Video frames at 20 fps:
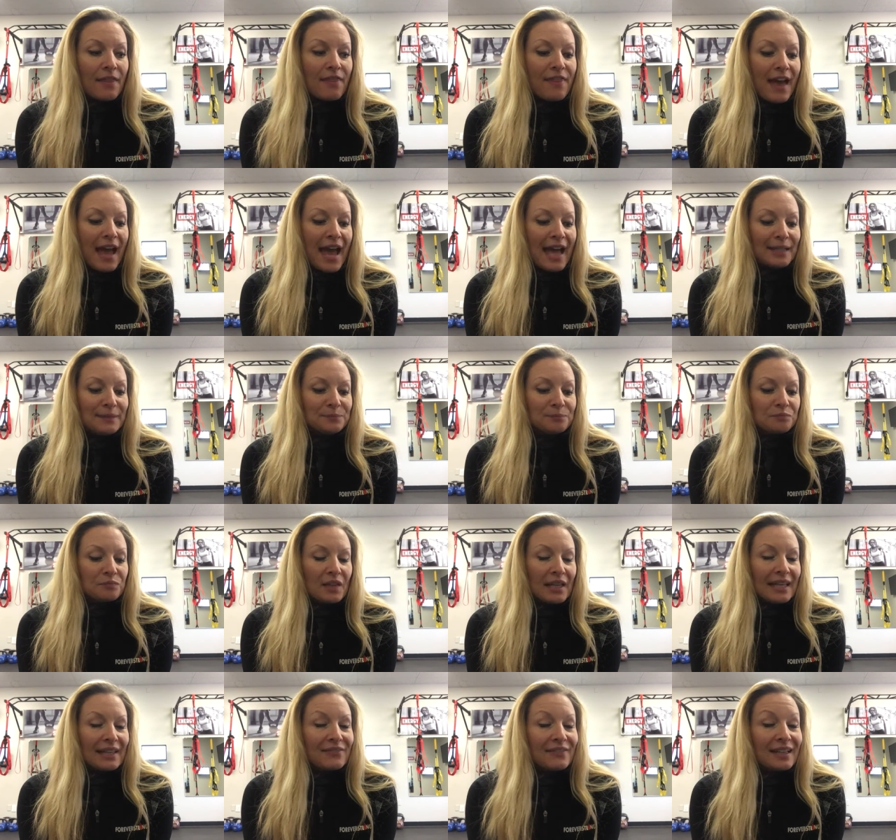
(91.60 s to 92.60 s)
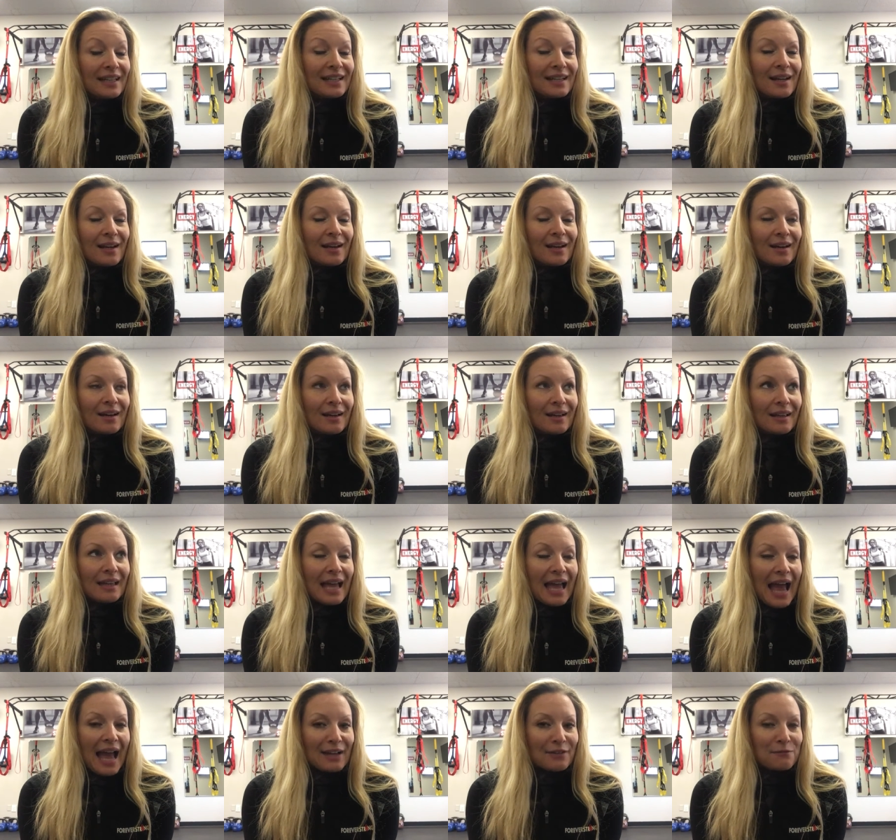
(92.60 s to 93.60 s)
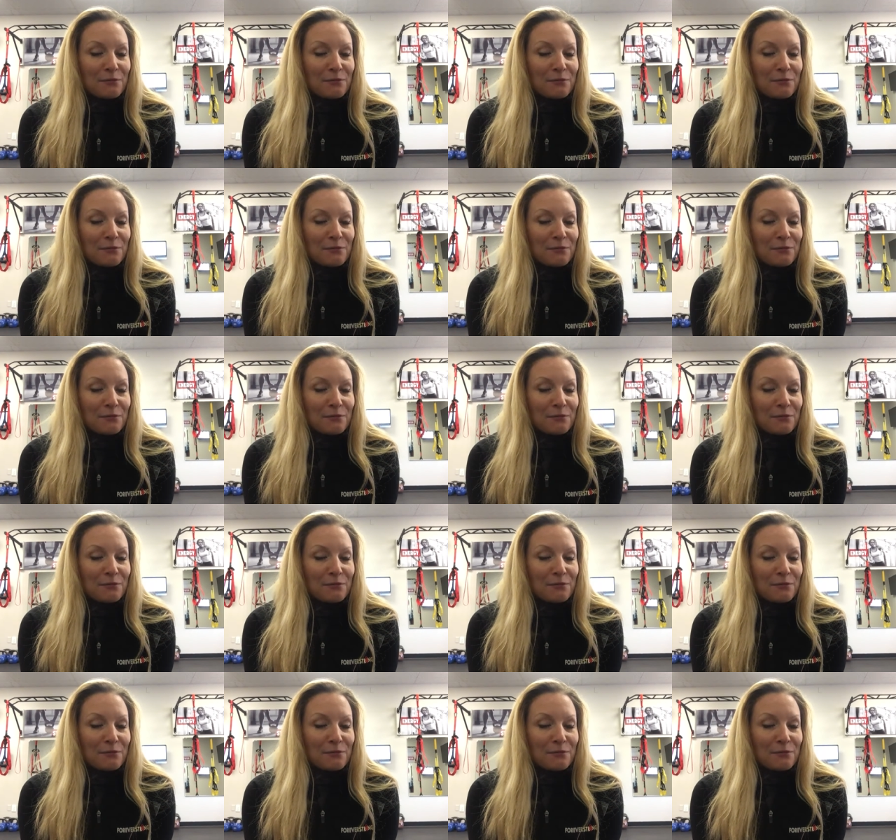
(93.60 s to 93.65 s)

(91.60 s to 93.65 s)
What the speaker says: that even at